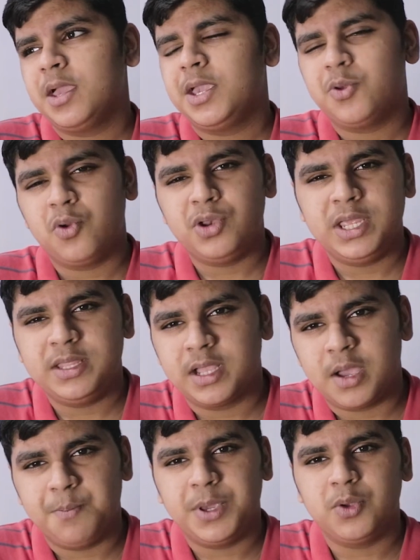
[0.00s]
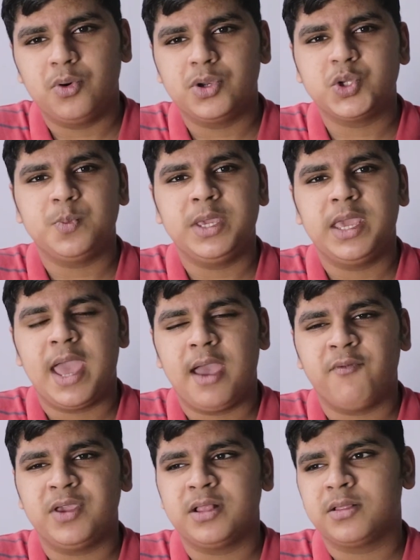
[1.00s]
you don't need the computer to be
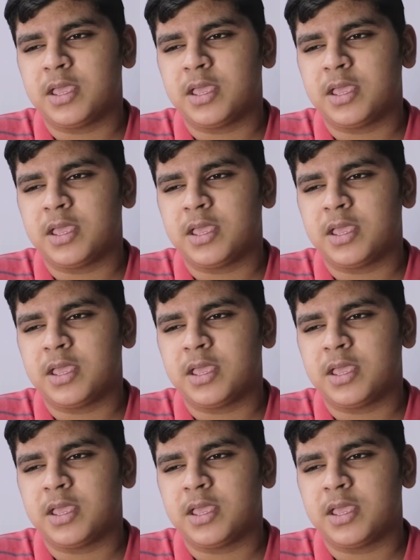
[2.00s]
having